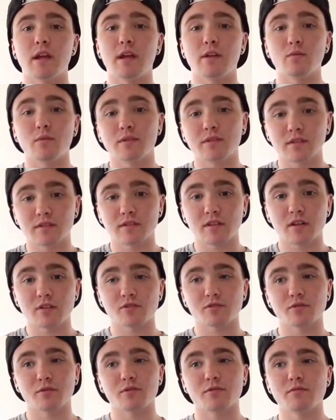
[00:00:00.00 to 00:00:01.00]
with
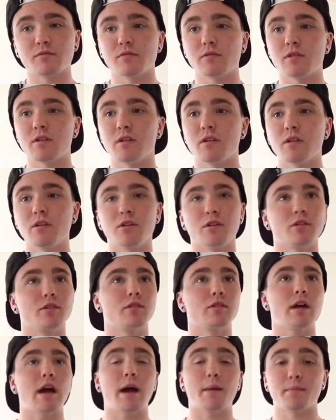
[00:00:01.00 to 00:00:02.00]
testosterone,
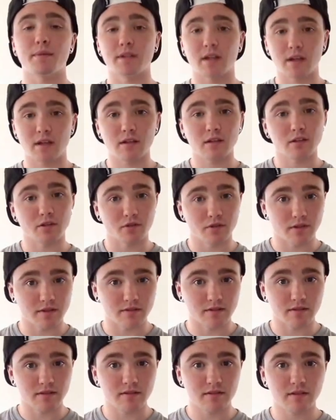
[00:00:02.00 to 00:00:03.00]
your appetite
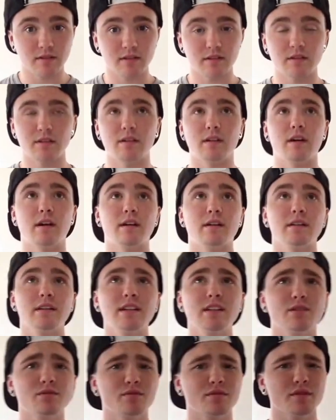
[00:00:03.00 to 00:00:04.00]
increases, at
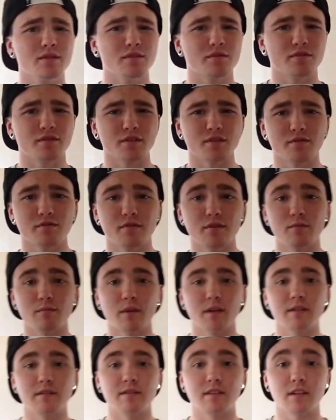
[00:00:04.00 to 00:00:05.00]
least for the first few
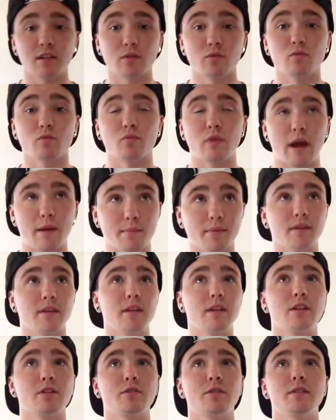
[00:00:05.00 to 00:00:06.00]
months. It
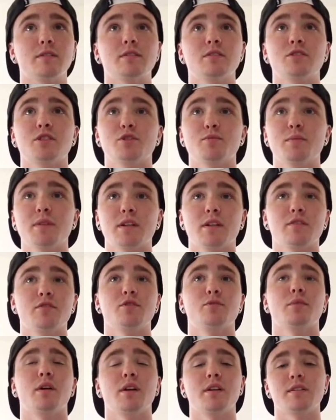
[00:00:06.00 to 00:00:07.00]
rapidly increases just because
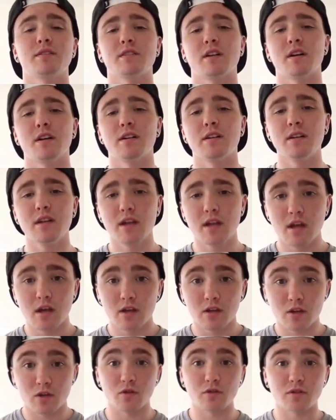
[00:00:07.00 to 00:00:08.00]
your body's not
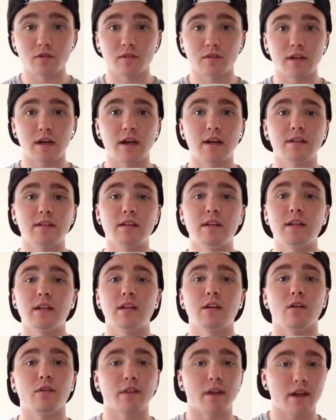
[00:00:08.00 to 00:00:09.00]
used to that, needing
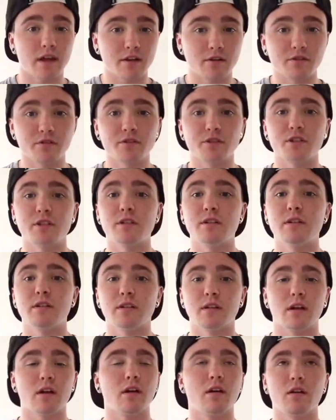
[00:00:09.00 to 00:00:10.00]
all that energy
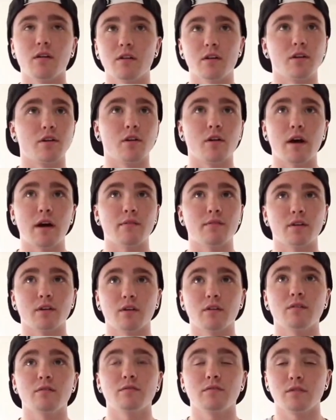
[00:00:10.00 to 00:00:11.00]
and, having,
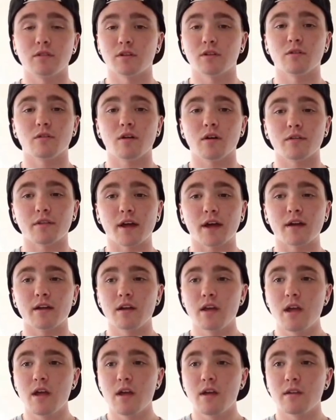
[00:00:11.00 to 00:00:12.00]
all that.
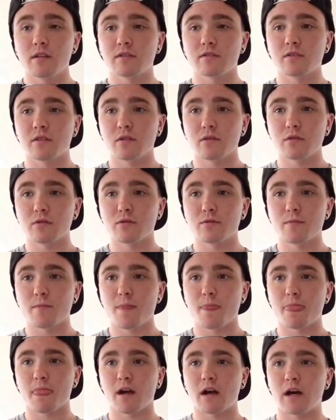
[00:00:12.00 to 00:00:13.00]
So
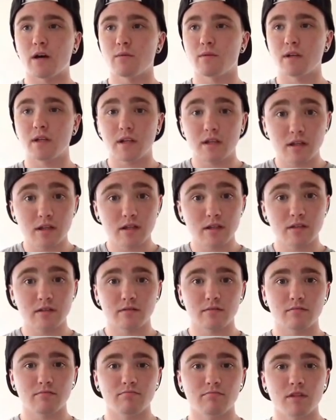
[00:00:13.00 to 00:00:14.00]
I would eat,
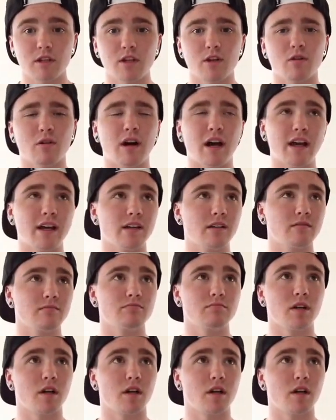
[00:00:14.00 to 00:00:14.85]
I